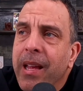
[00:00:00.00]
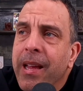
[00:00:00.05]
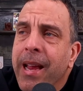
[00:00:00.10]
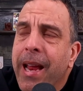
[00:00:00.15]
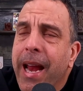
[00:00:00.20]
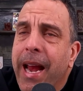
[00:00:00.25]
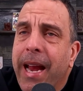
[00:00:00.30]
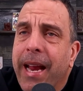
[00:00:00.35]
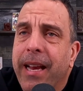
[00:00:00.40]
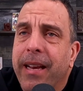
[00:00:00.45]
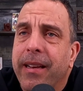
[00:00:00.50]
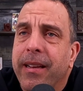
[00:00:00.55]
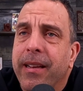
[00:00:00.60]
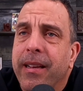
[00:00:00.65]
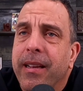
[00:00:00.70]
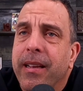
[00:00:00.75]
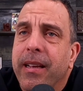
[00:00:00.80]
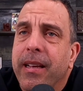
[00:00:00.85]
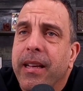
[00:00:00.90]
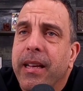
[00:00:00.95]
And
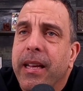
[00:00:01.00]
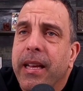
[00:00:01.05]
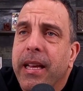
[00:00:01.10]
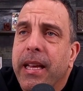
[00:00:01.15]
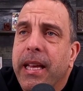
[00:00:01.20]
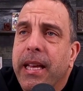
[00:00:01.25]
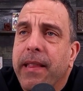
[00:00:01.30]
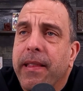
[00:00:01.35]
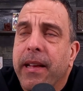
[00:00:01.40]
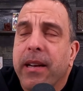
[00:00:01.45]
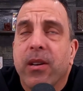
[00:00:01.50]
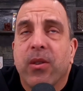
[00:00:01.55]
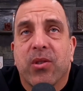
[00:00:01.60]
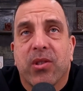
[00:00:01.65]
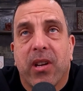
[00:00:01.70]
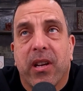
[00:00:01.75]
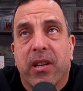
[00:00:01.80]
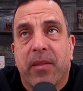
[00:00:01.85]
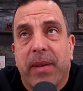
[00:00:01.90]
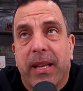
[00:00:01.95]
he then goes
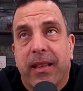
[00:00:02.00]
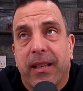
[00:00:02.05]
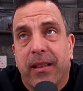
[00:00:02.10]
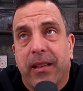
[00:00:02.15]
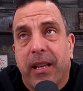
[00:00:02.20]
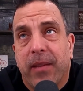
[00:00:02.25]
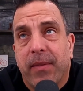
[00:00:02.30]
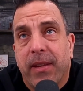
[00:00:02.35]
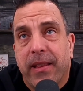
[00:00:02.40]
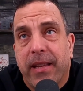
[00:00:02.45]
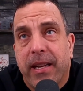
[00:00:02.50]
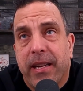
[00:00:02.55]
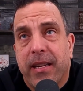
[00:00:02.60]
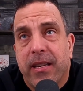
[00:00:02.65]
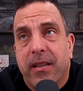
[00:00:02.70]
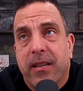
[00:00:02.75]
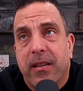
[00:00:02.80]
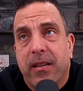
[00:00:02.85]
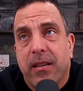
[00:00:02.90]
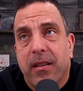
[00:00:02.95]
on to make the claim that they
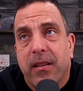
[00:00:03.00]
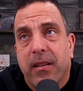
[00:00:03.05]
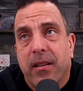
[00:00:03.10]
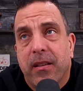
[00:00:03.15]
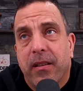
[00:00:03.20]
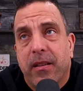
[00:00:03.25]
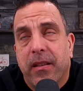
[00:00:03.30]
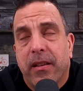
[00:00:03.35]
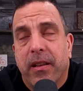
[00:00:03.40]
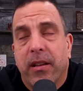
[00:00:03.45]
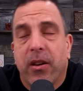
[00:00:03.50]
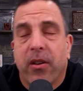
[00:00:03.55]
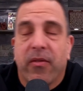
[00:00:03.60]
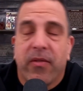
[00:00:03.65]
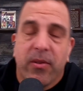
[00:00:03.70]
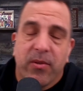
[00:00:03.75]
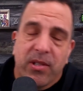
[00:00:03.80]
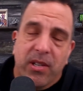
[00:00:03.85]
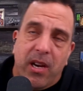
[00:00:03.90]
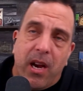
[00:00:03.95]
didn't, if there
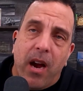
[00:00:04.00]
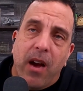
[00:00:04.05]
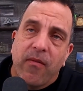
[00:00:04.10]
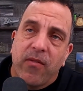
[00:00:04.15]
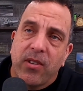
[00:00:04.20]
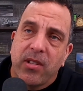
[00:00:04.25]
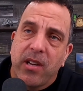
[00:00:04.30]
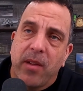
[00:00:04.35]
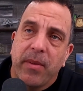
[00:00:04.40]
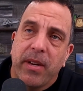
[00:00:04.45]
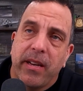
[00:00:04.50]
was a conference coming to